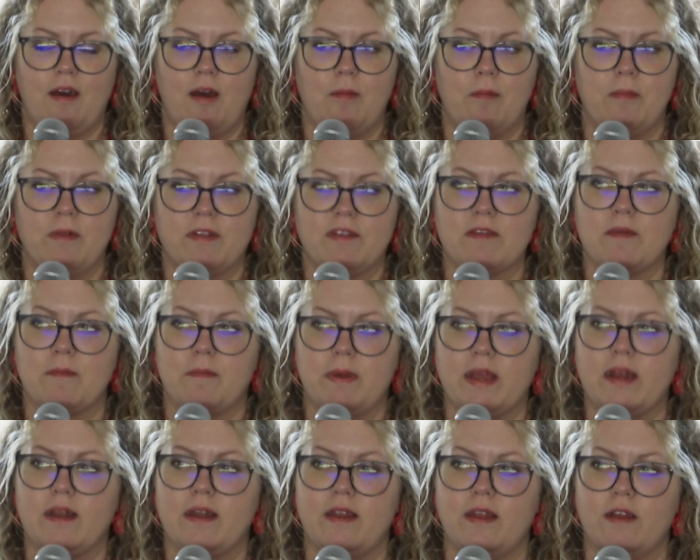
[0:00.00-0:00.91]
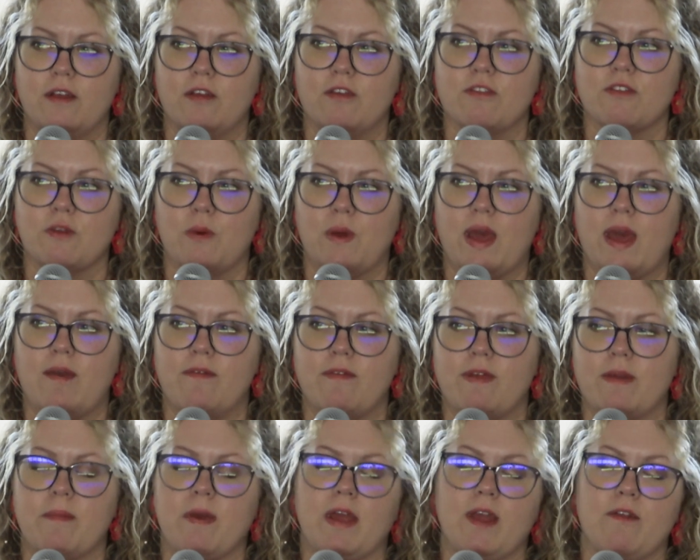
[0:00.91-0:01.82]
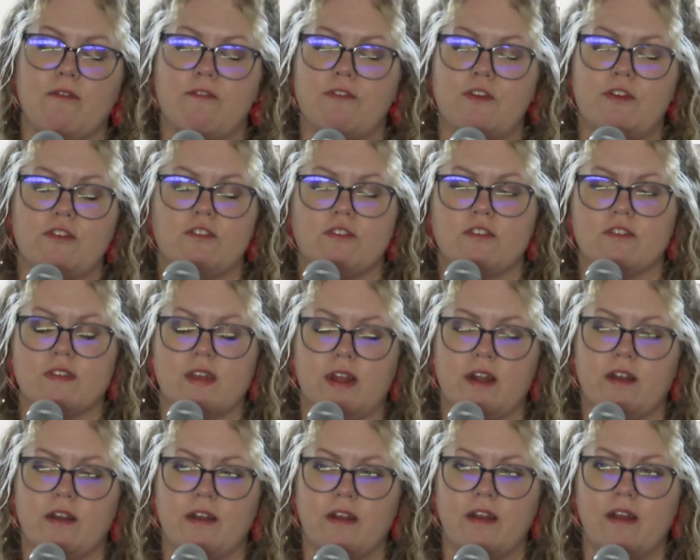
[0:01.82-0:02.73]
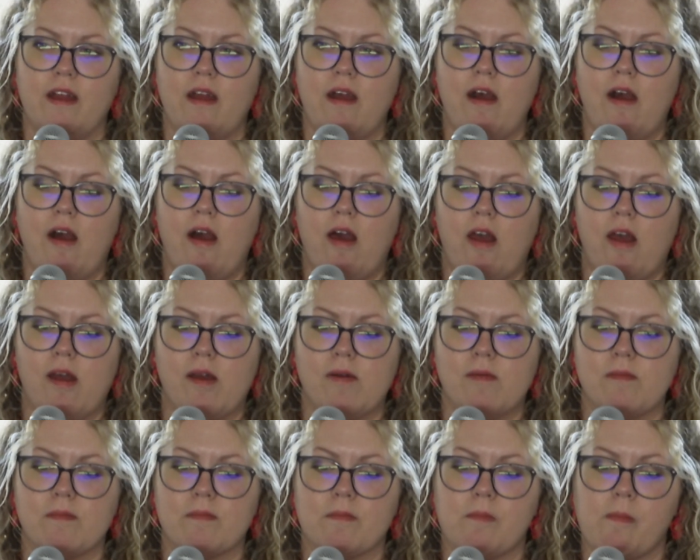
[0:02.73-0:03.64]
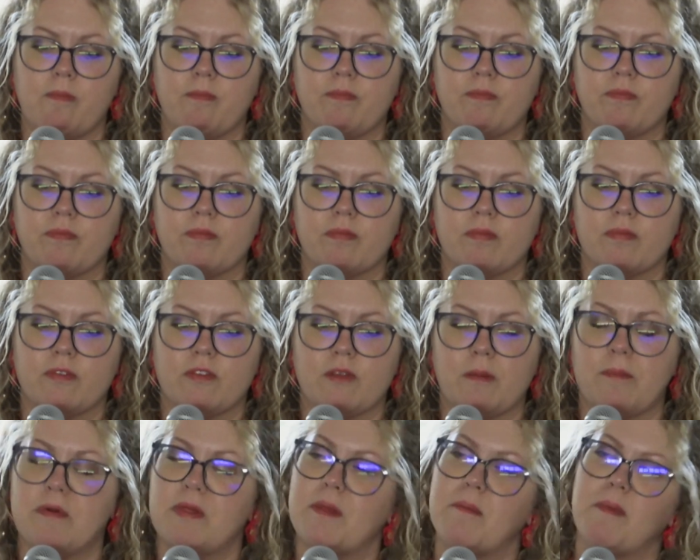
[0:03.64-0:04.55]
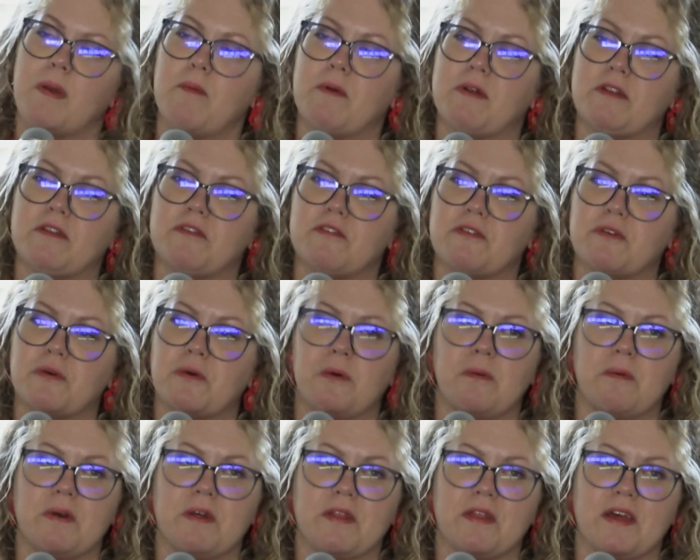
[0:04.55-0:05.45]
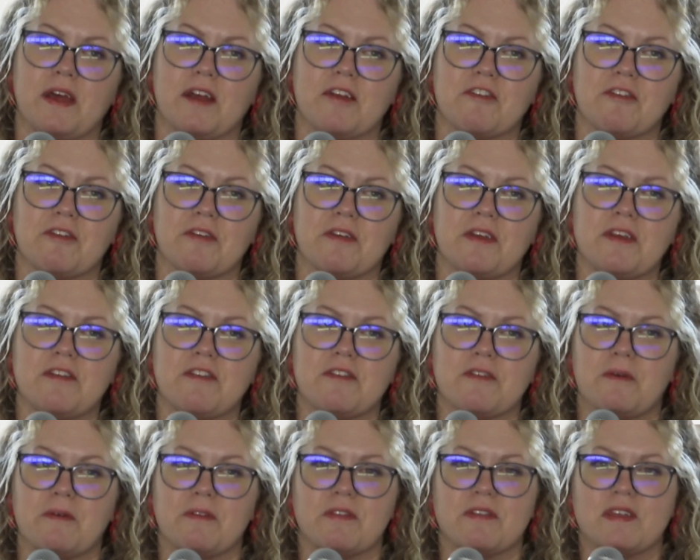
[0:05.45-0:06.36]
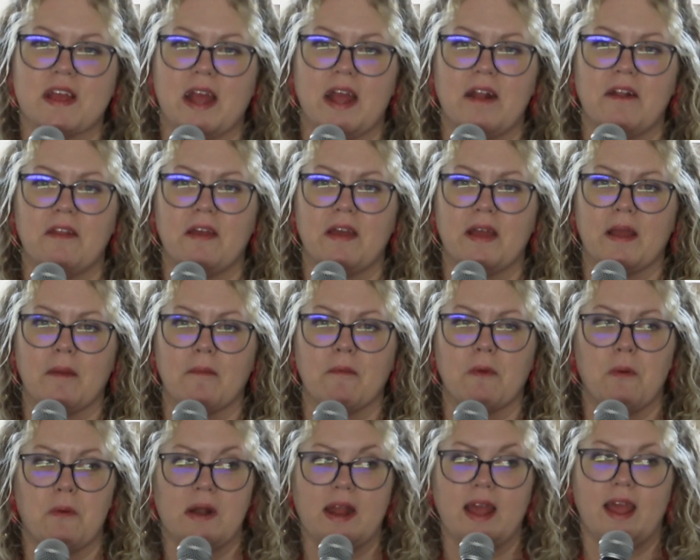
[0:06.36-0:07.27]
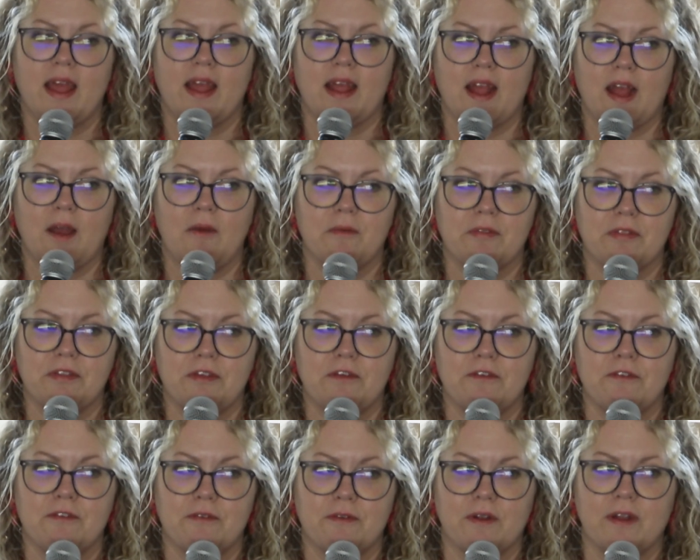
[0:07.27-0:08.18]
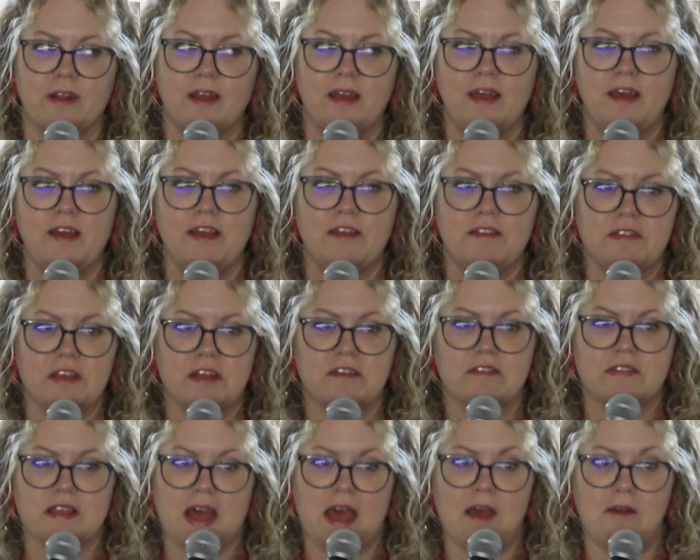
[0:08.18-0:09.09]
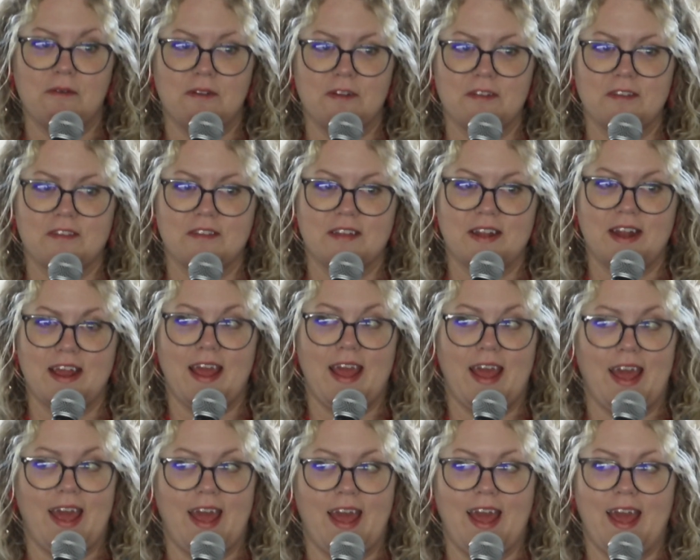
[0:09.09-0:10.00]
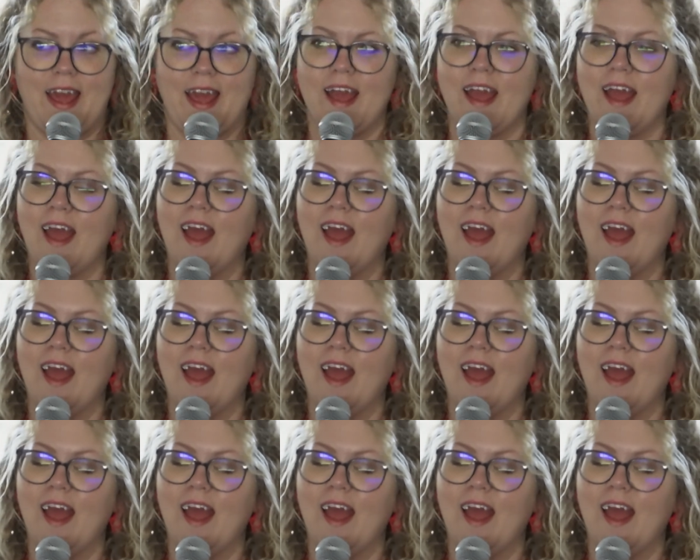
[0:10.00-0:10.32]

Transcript: it's a big deal. So having my infusion center, some of them I went to school with, actually, so it's kind of like I'm going to hang out with you for 6 hours today, hey?